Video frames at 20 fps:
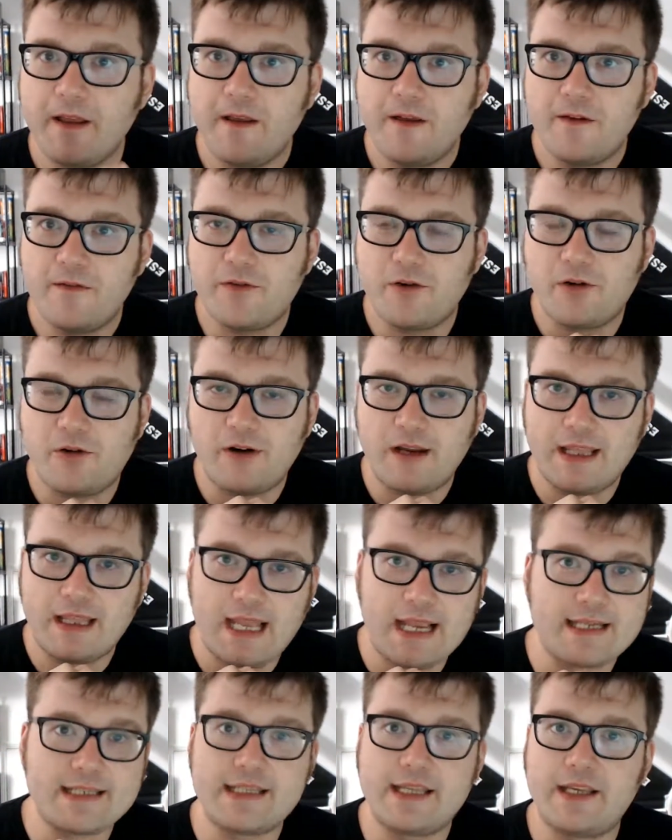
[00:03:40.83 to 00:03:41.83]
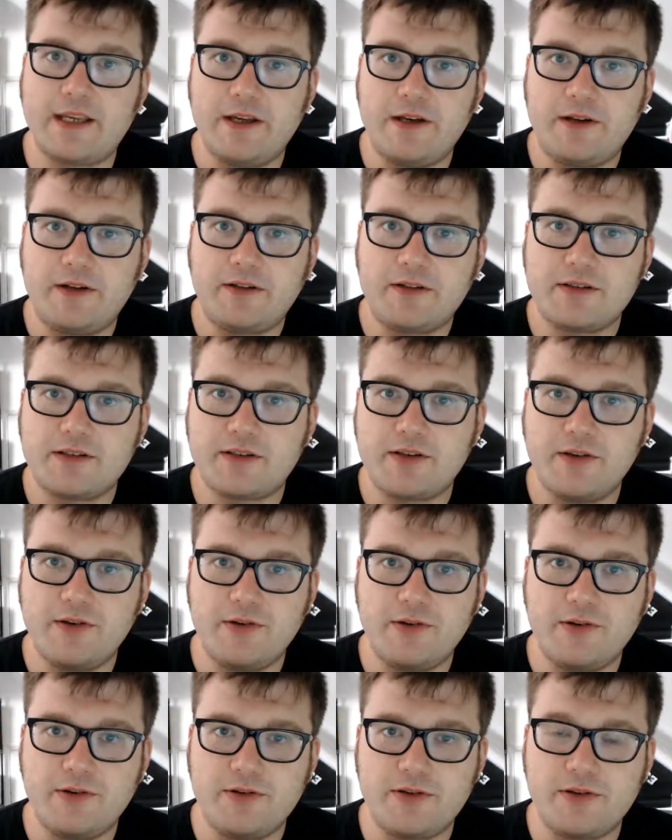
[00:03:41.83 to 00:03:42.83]
for Elastigirl
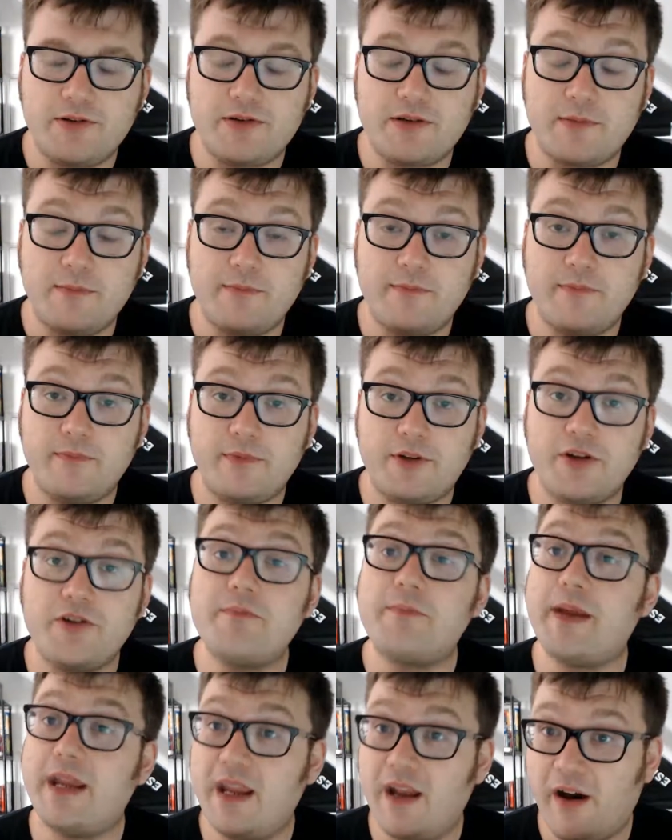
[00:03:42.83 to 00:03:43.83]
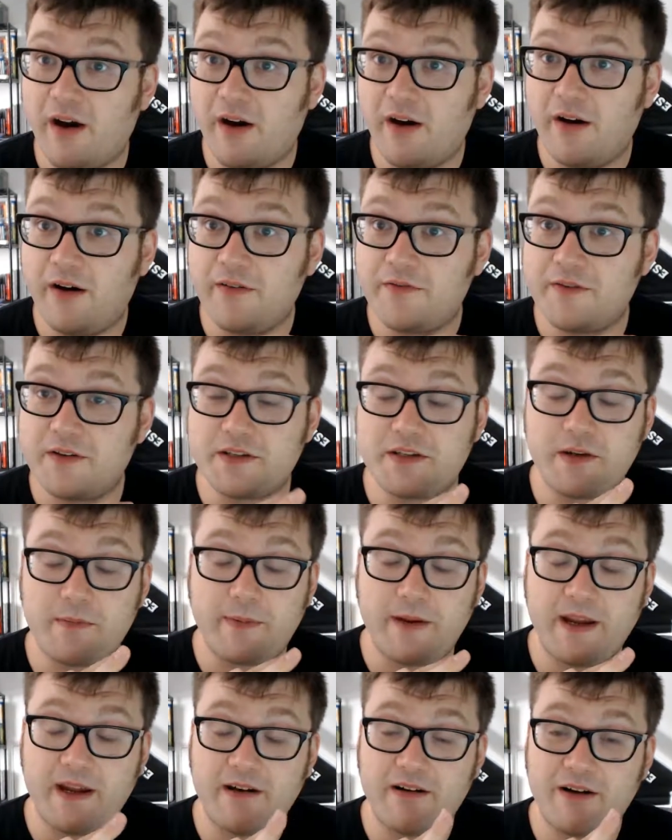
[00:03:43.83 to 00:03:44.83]
to do some good PR for
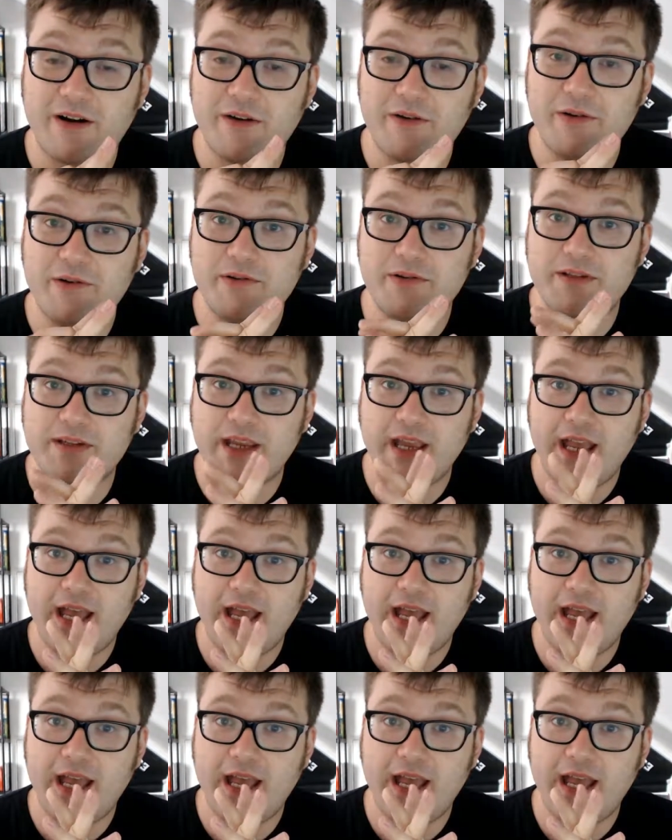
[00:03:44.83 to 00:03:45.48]
superheroes,